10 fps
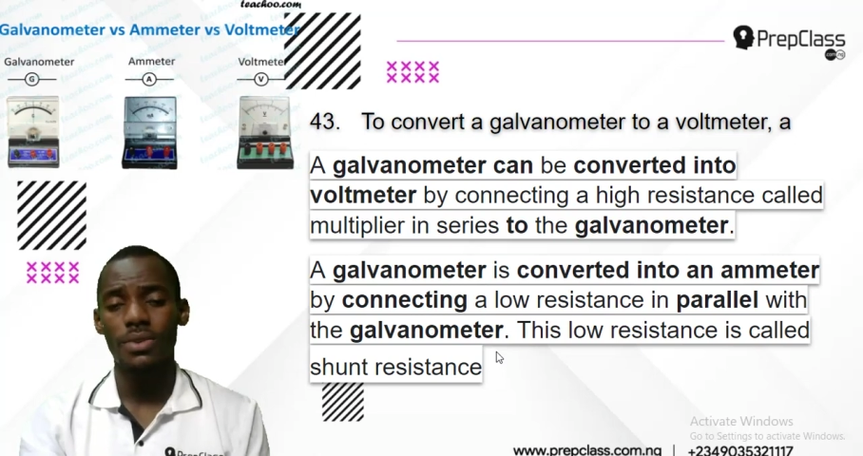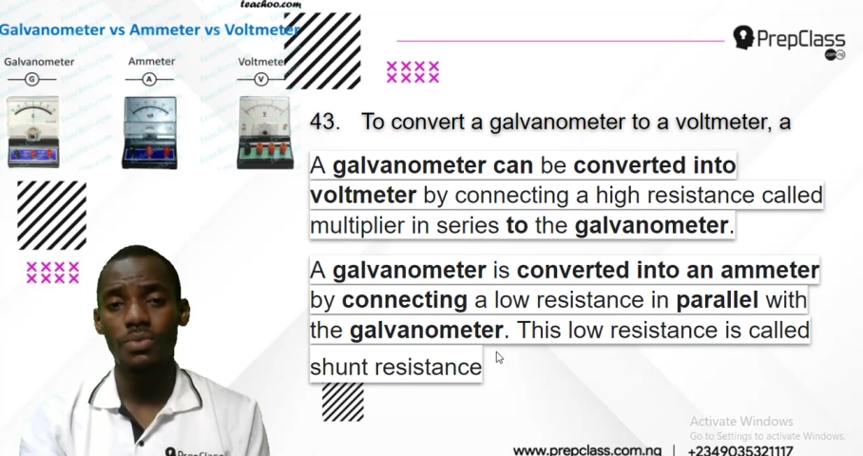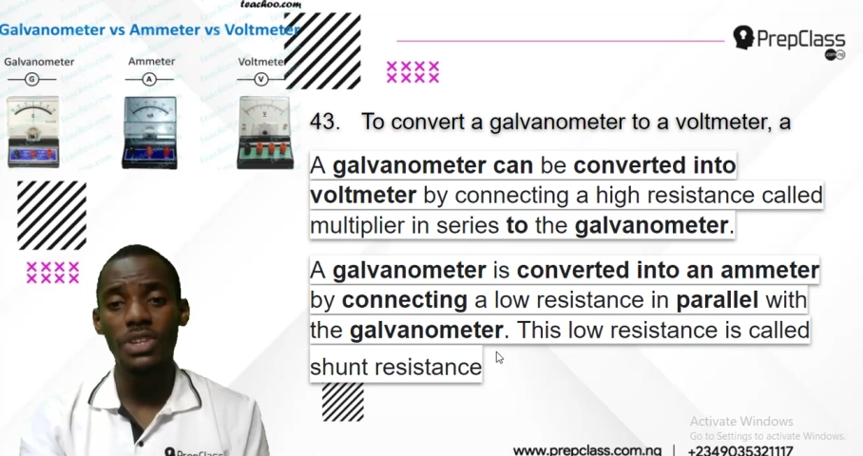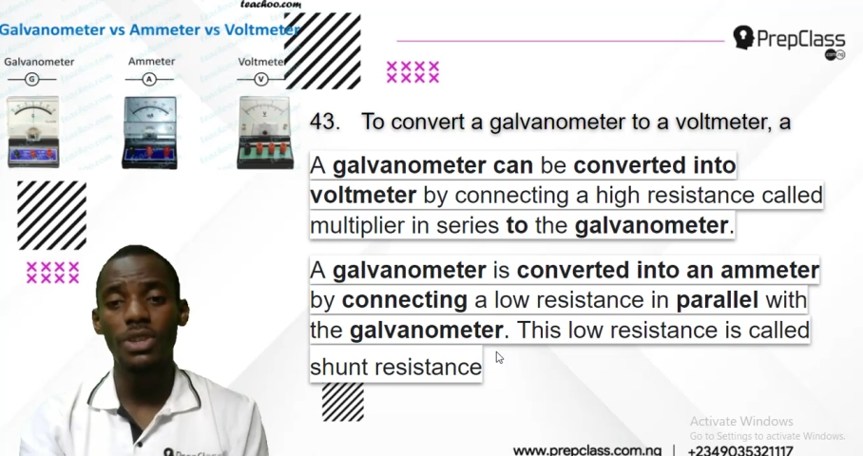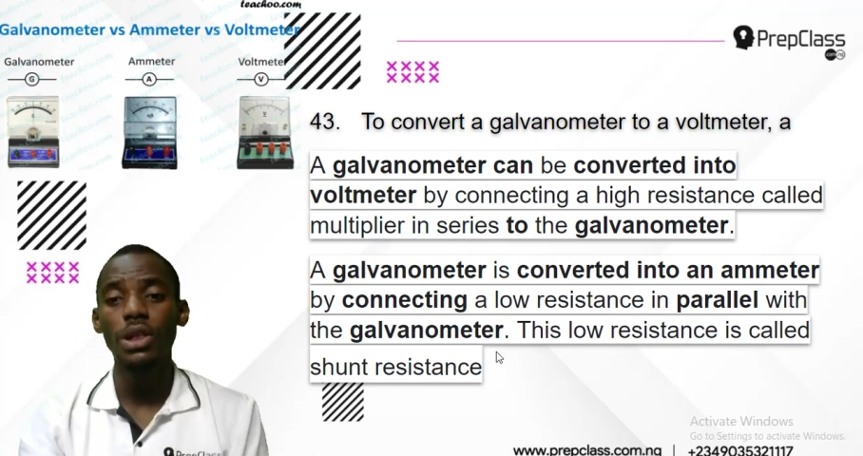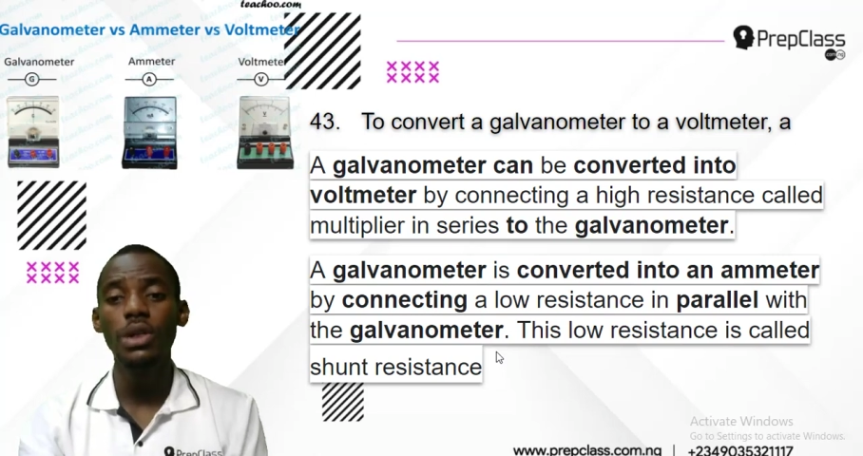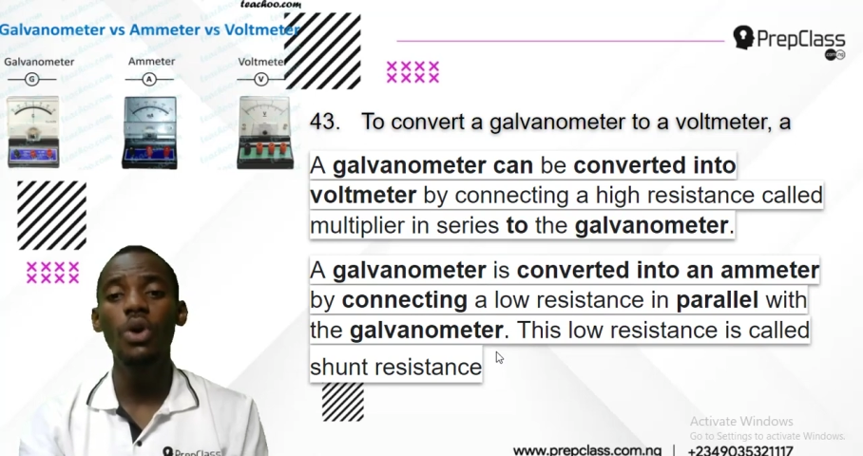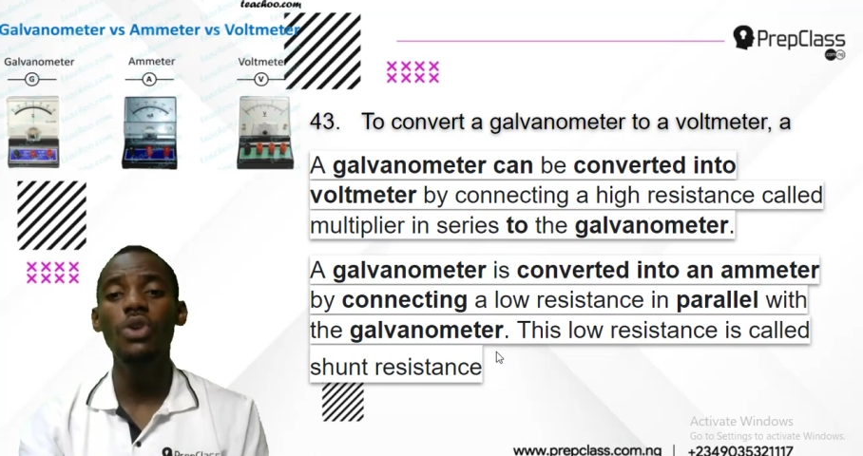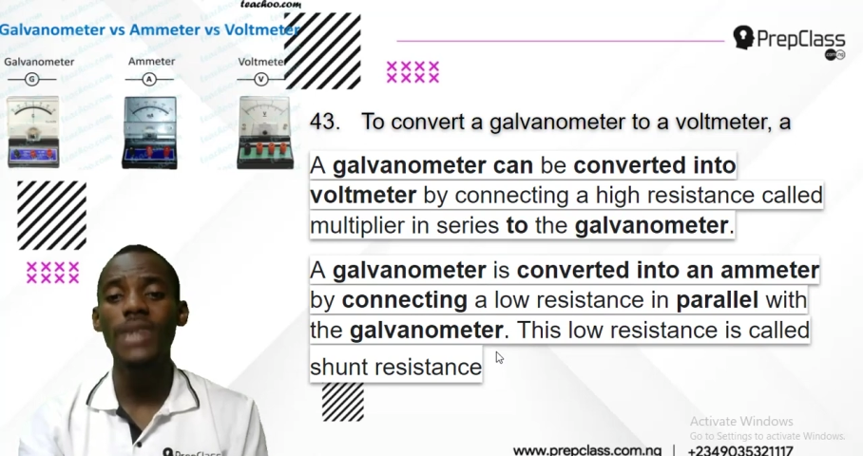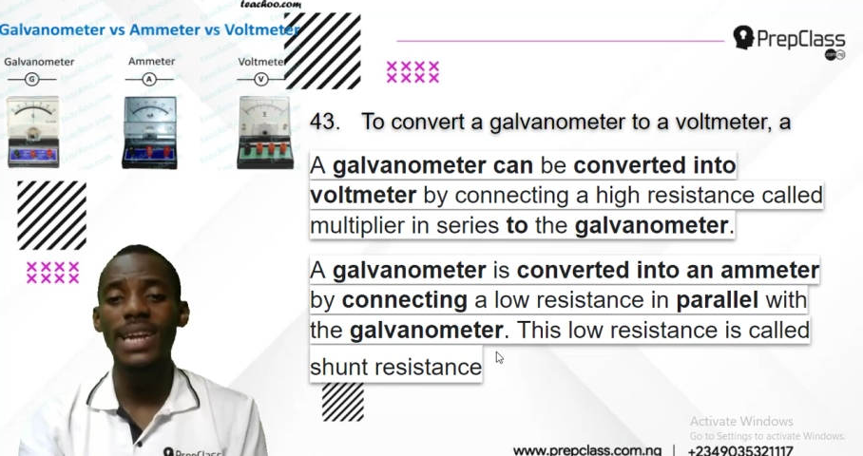with
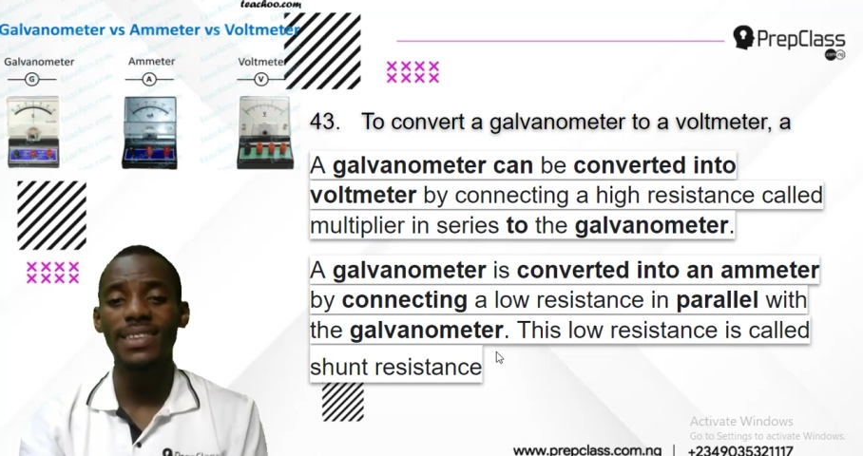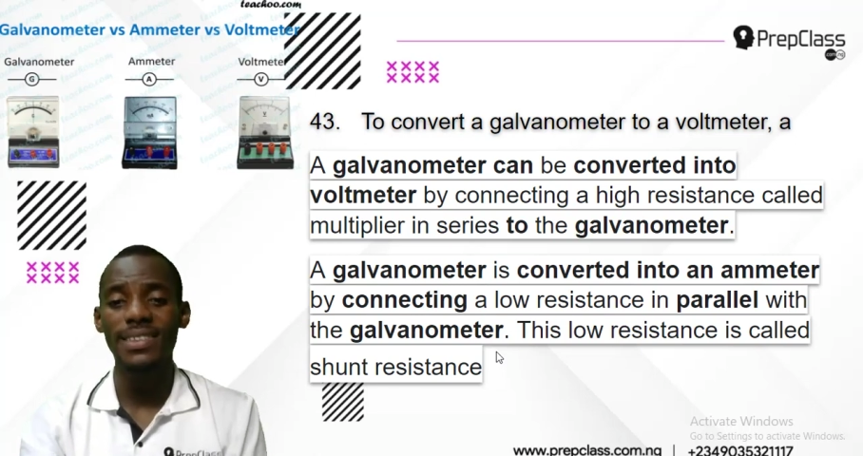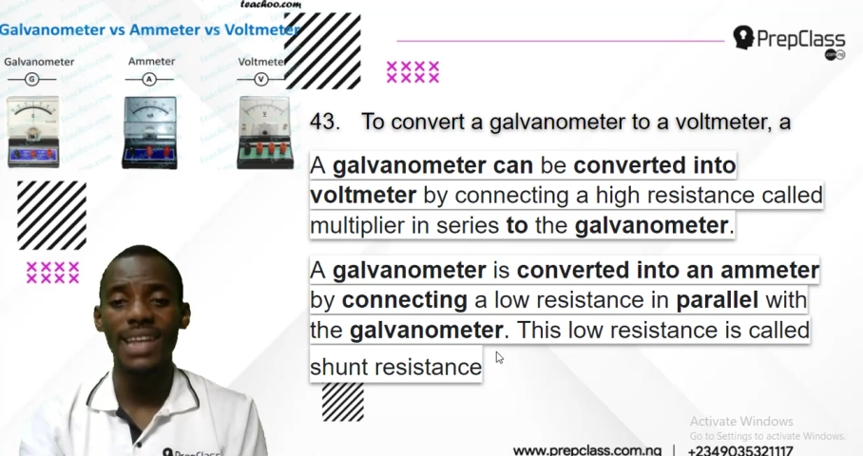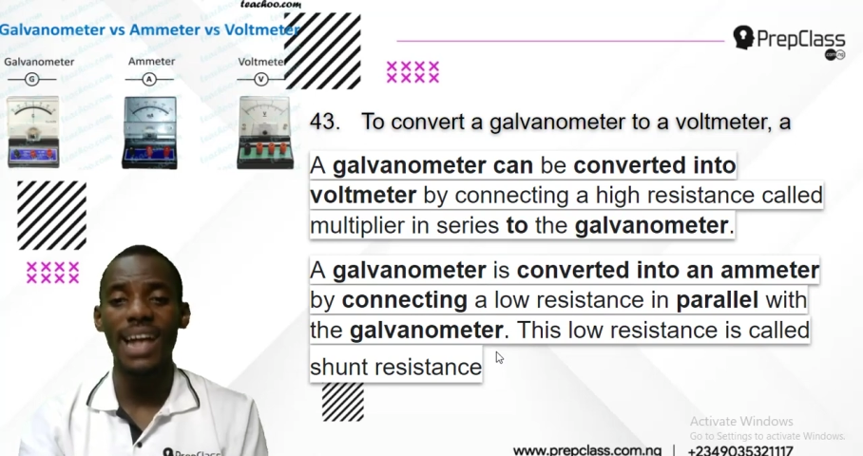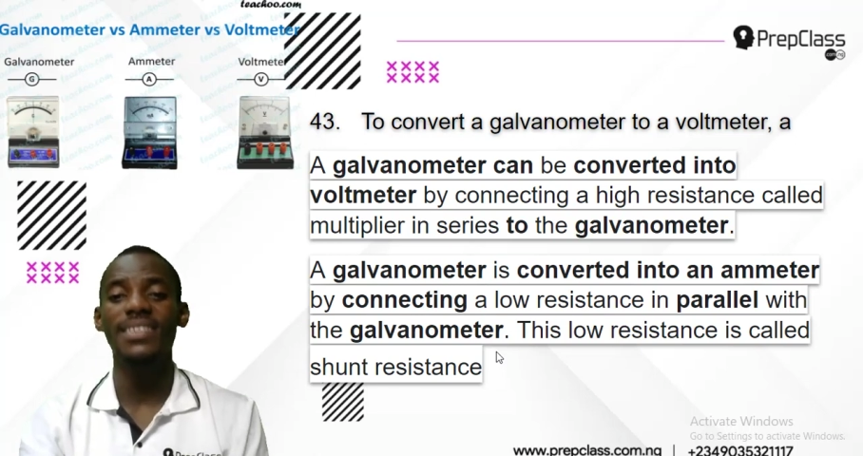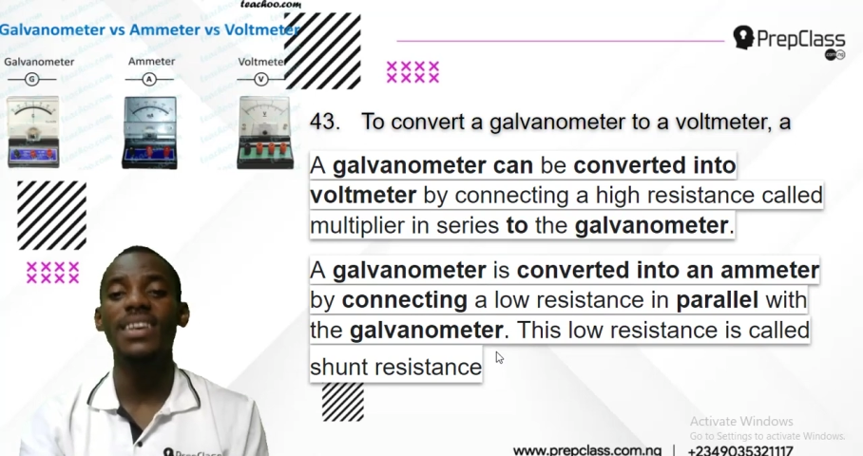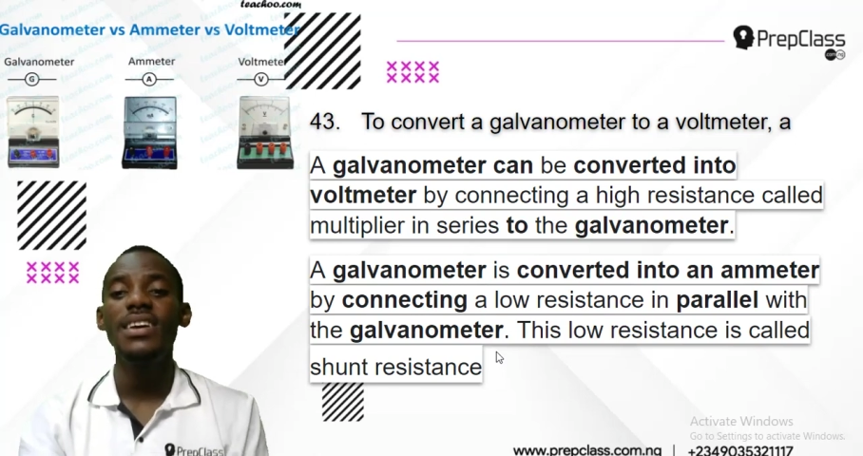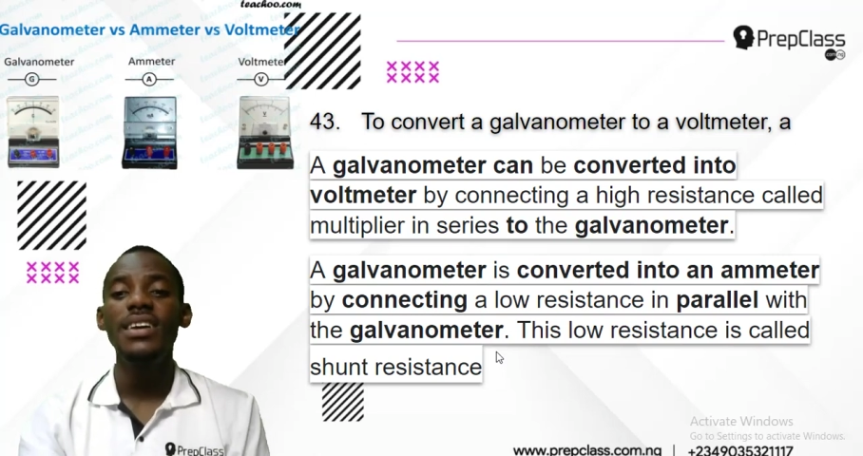low resistance,